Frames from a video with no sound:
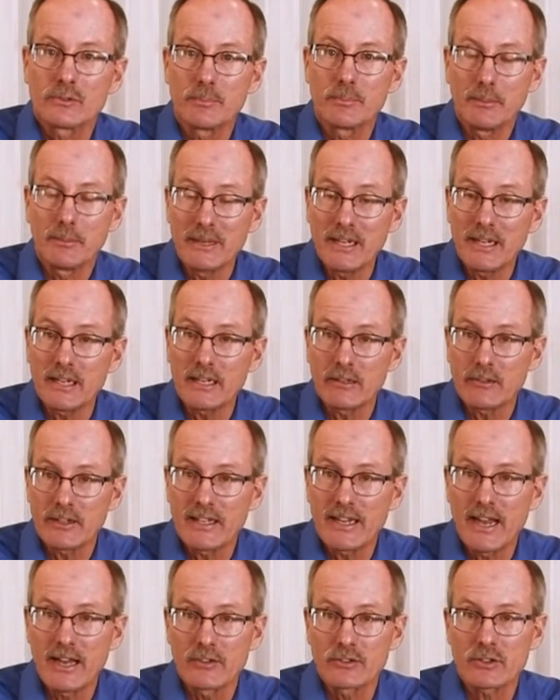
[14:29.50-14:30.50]

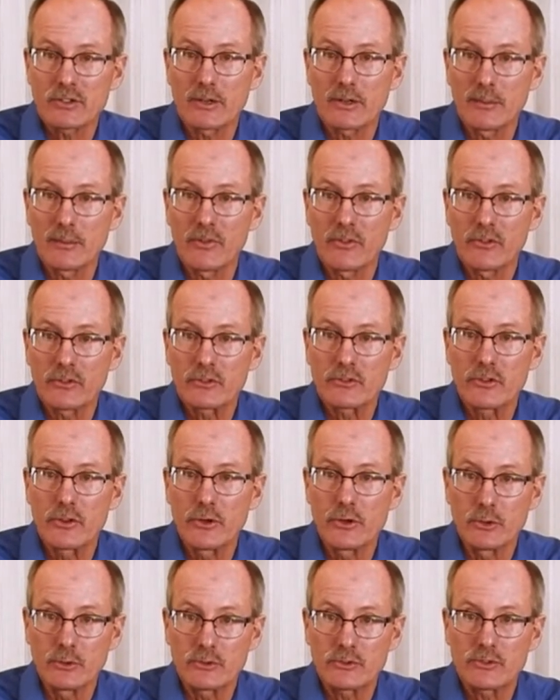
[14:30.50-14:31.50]
immediately downstream of the
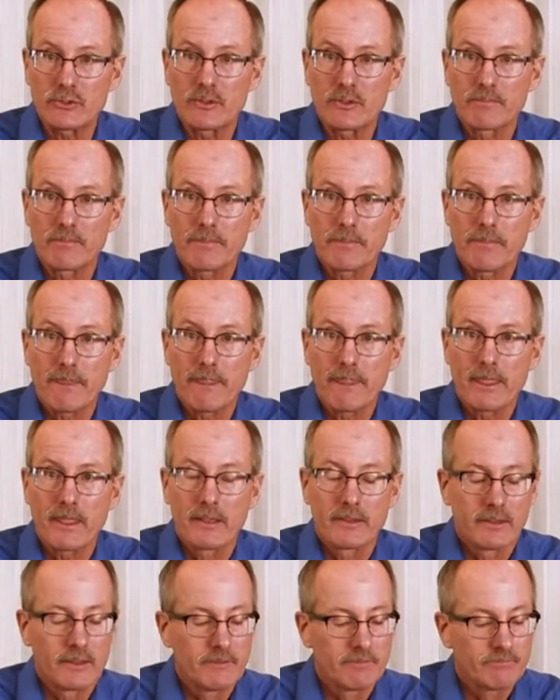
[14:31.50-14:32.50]
sluice.
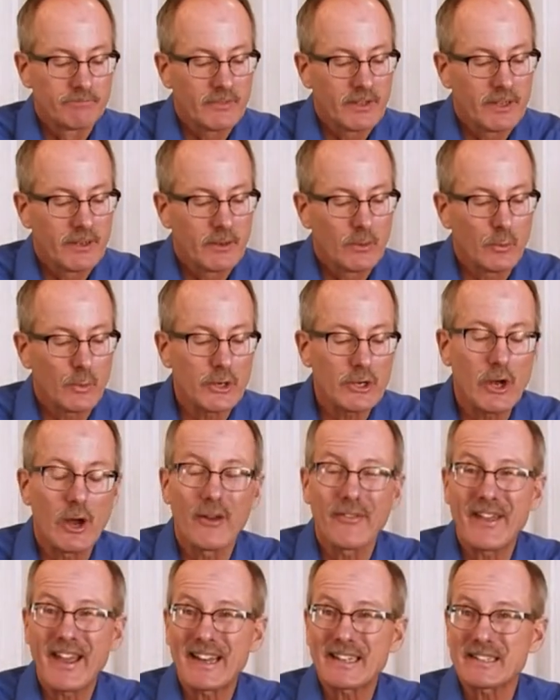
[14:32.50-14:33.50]
We
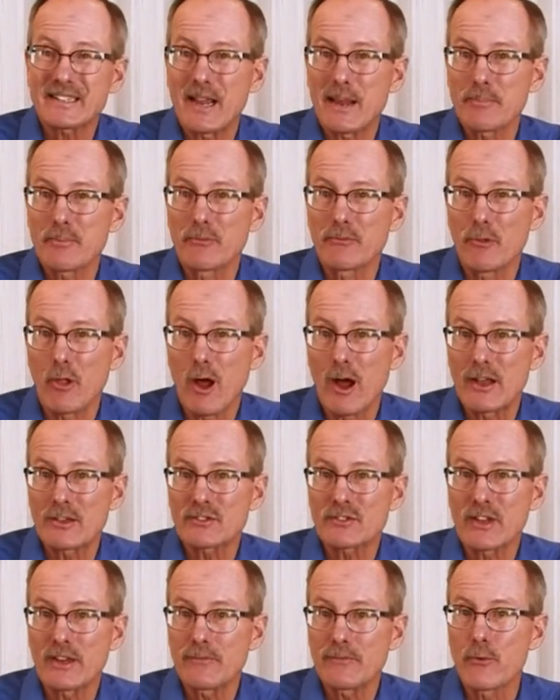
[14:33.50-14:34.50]
call that type of
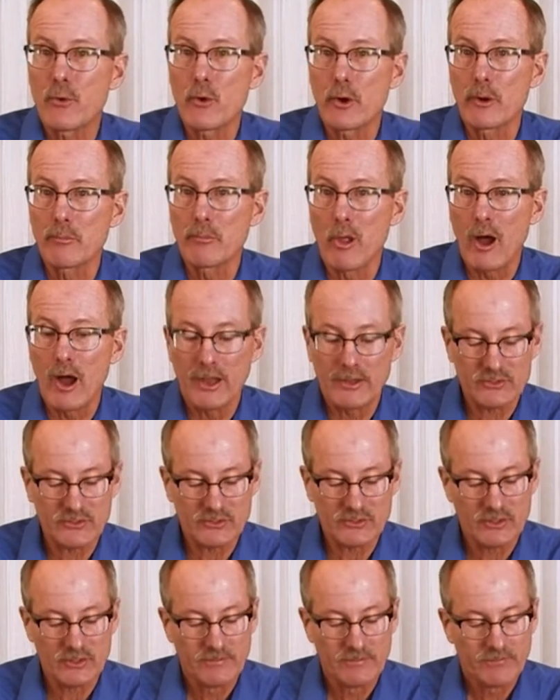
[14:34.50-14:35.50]
loss a form
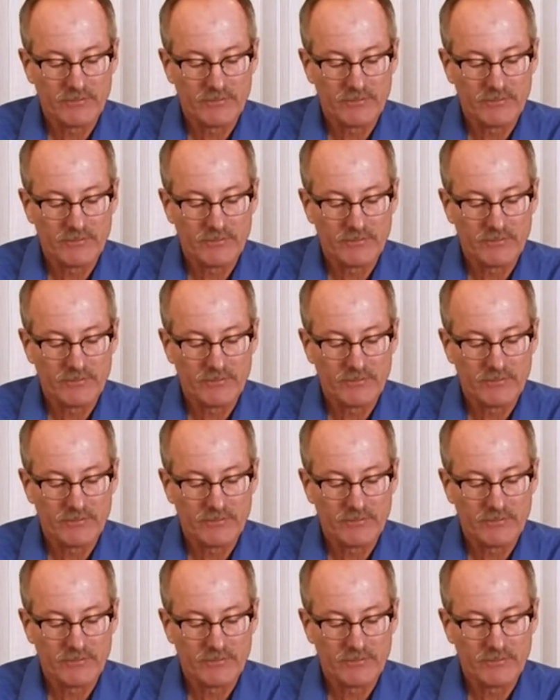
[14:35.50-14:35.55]
loss.